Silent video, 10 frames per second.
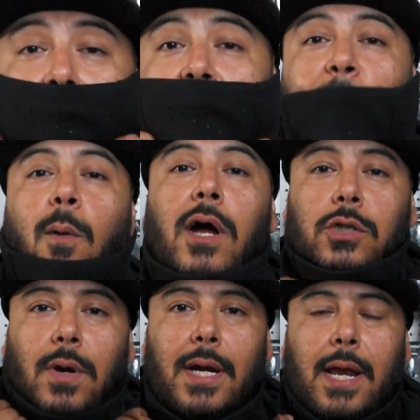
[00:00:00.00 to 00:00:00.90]
here in the garage
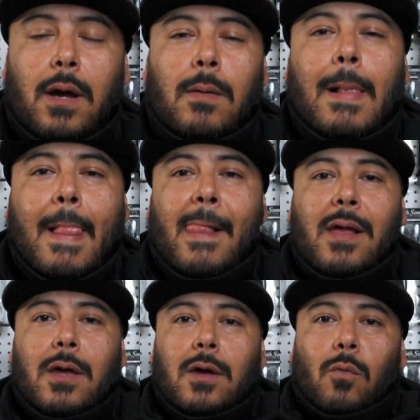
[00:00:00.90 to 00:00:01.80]
right now.
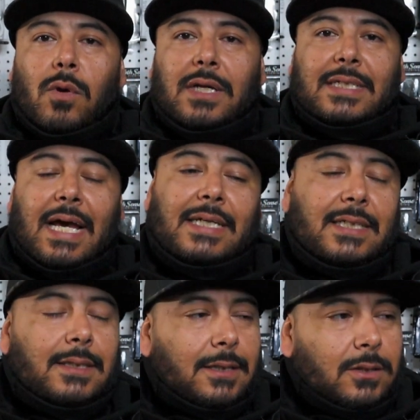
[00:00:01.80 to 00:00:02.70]
We're in
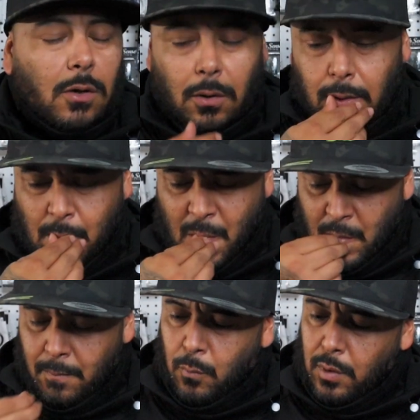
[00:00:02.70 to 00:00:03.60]
Texas. It's cold.
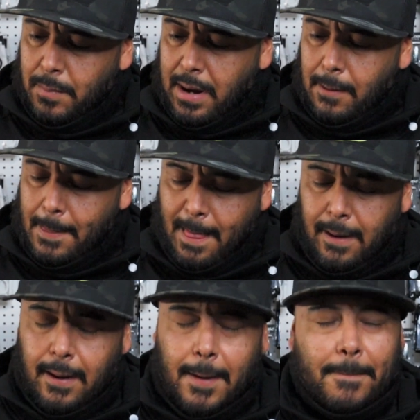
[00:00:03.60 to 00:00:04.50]
We're about
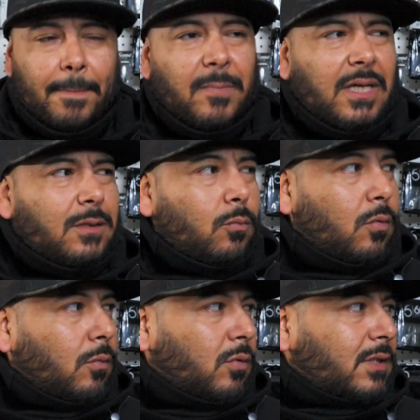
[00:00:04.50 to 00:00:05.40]

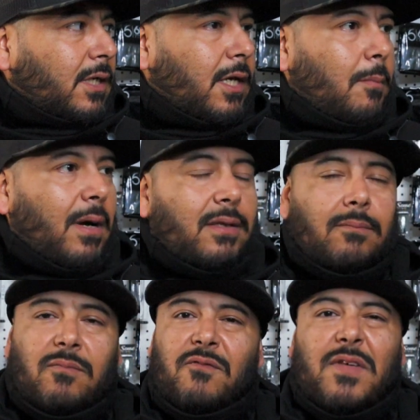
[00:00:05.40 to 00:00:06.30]
we're sitting at
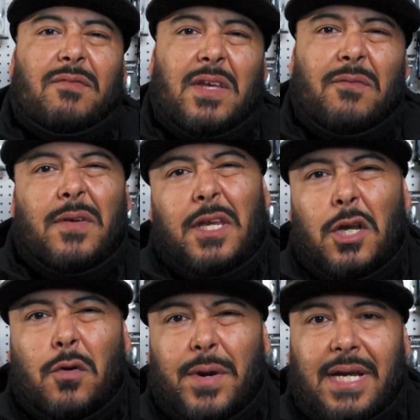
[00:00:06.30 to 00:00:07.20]
about 50
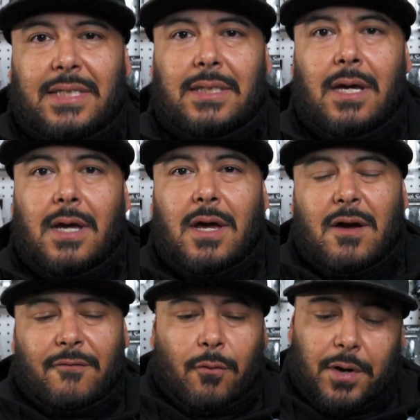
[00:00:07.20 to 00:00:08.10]
degrees,
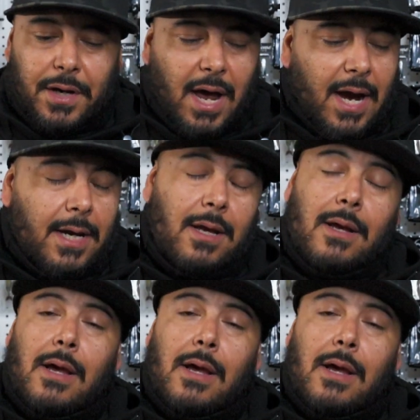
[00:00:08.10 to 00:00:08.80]
49,